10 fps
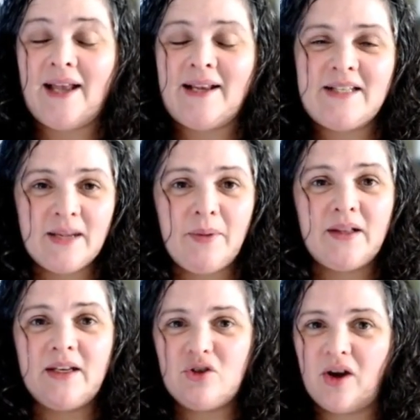I
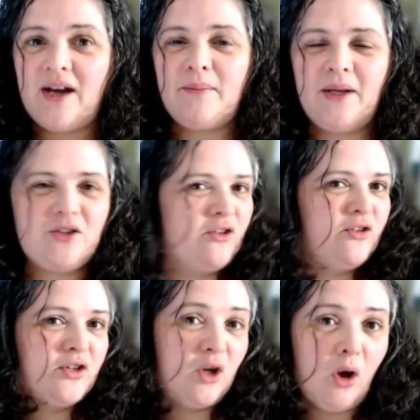typically try to make sure
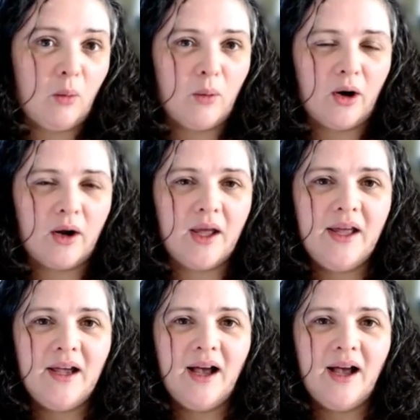there's no homework,